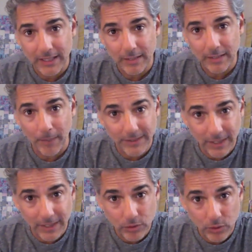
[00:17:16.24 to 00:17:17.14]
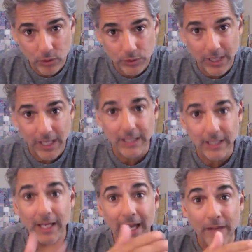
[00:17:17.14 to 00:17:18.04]
Monday, Tuesday,
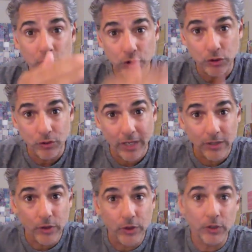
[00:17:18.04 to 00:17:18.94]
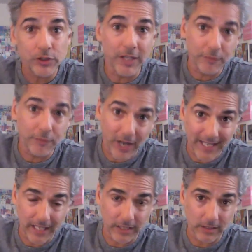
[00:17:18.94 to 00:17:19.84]
and strength Thursday, Friday.